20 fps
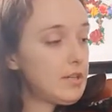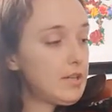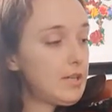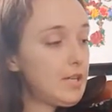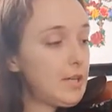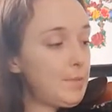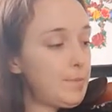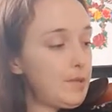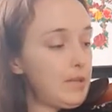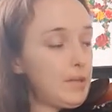
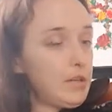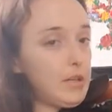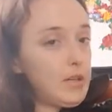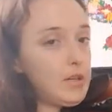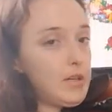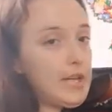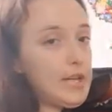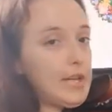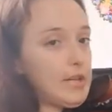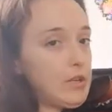keeping your
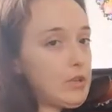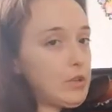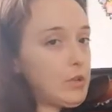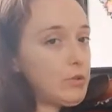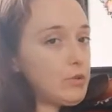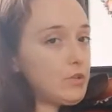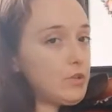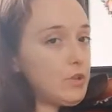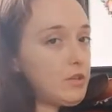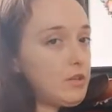hand
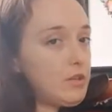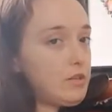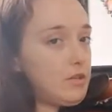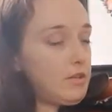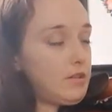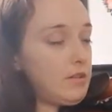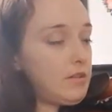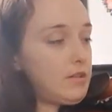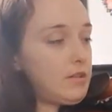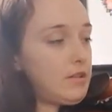closer
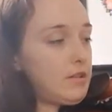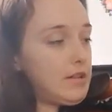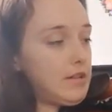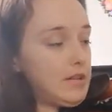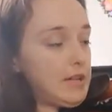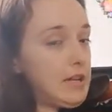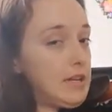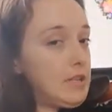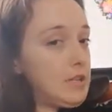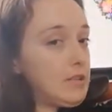
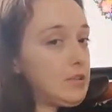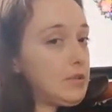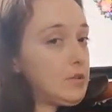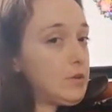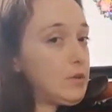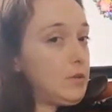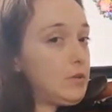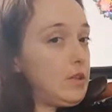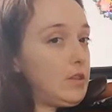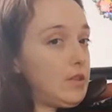and
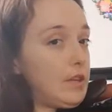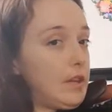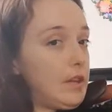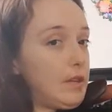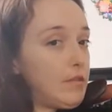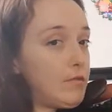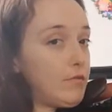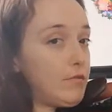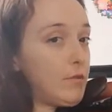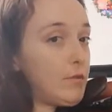scooting the
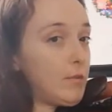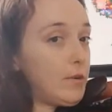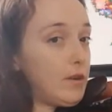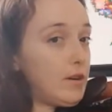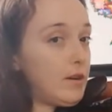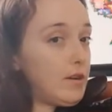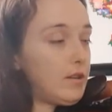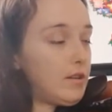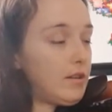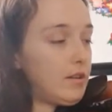hand forward.